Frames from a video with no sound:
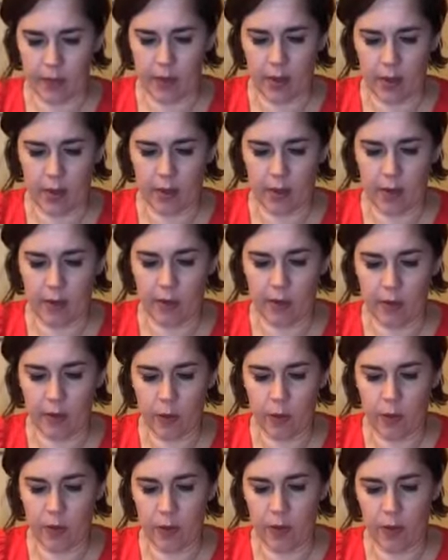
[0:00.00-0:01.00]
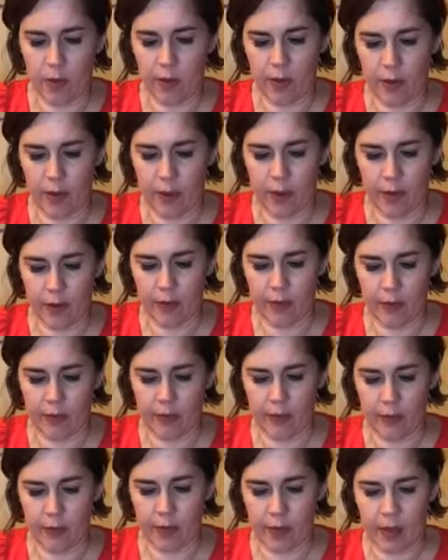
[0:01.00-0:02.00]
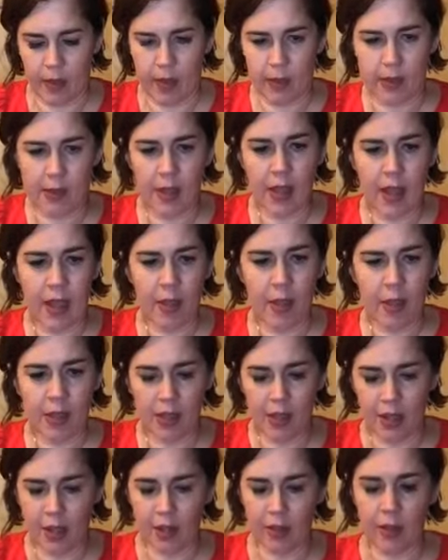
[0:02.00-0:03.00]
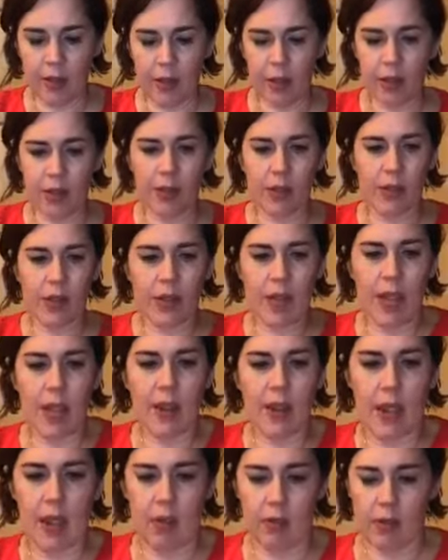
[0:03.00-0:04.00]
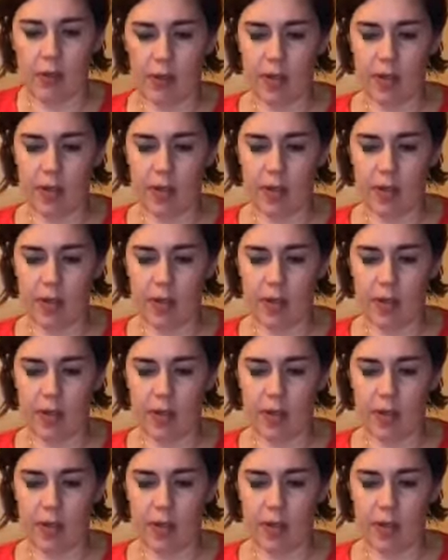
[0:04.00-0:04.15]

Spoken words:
Then I can fold it over now. See how it'll stay now.